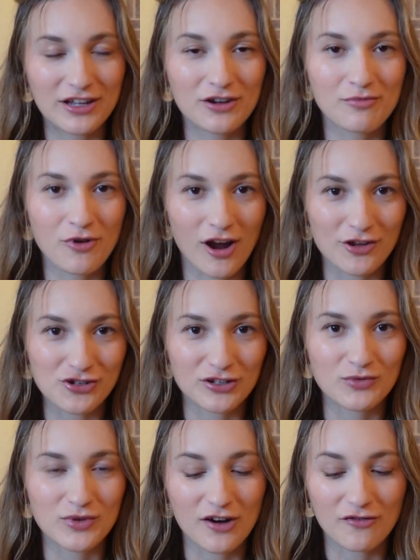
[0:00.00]
your
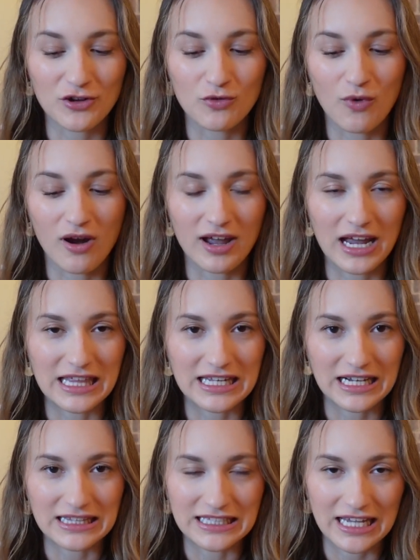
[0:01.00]
project wherever you want, and then
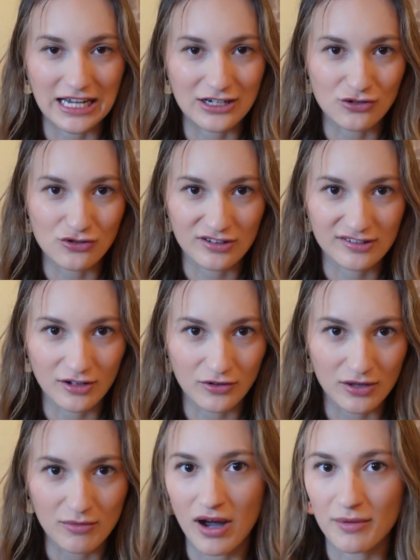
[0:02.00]
at the end you just sew
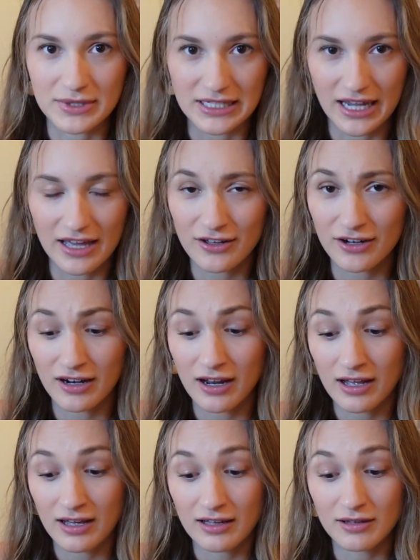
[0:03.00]
them up together.
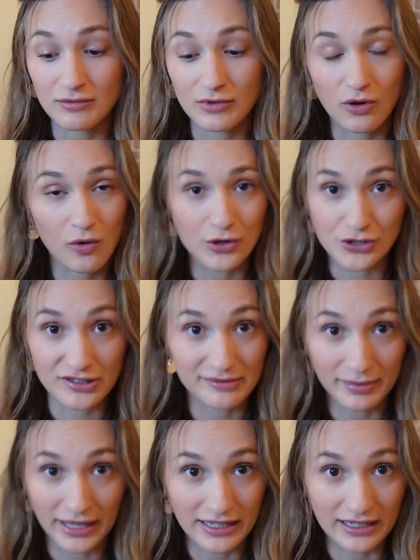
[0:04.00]
Gorgeous
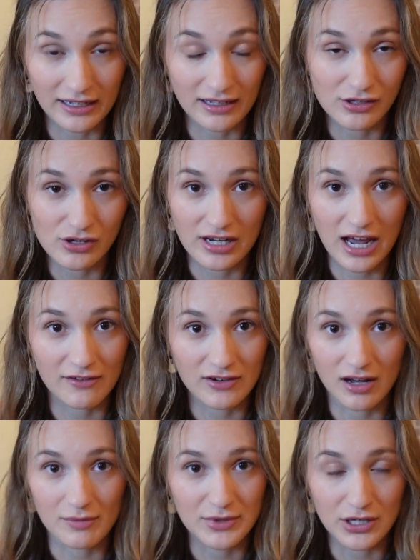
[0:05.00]
blanket. You can have it
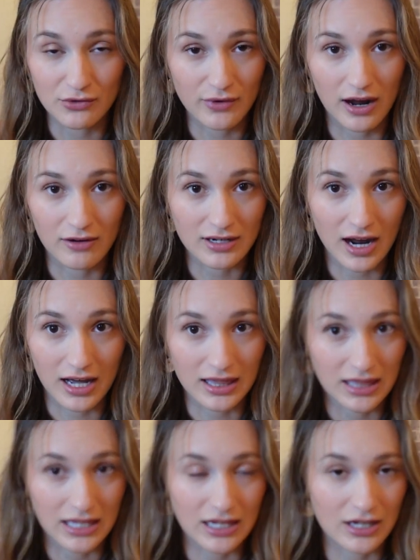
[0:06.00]
up year round, I
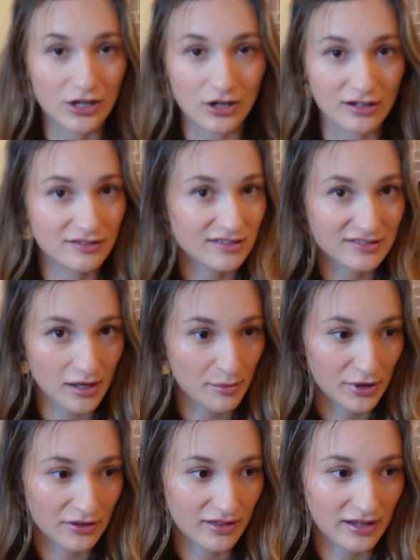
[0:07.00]
think, or it's a
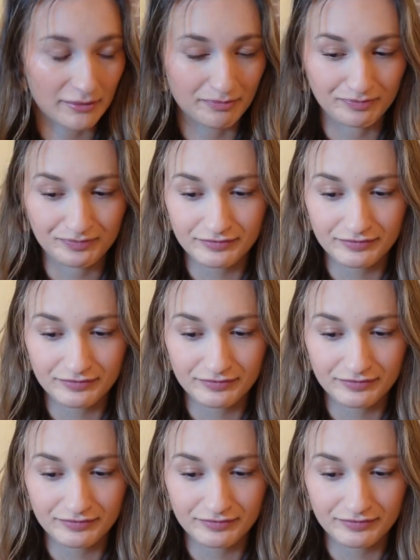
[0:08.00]
summer theme.